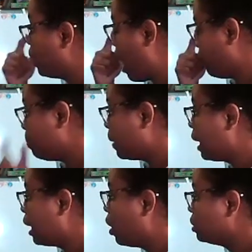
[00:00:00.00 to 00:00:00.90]
when
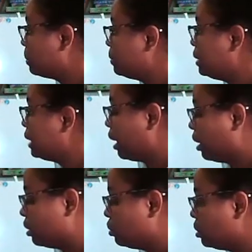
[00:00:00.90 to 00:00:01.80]
everybody goes
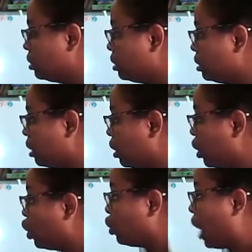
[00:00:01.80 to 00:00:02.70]
upstairs,
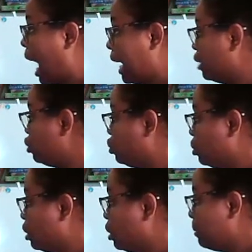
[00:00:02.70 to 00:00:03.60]
I guess
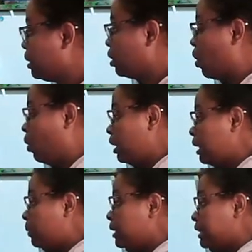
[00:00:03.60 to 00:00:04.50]
you're going to be the
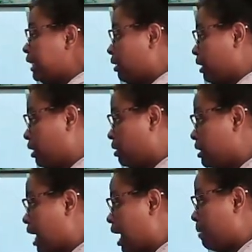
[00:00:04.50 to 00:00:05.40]
only one down here
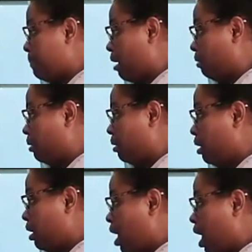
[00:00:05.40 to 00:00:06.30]
in timeout.
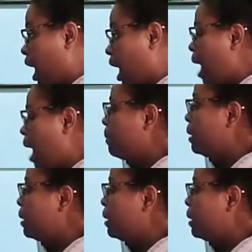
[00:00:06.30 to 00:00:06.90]
How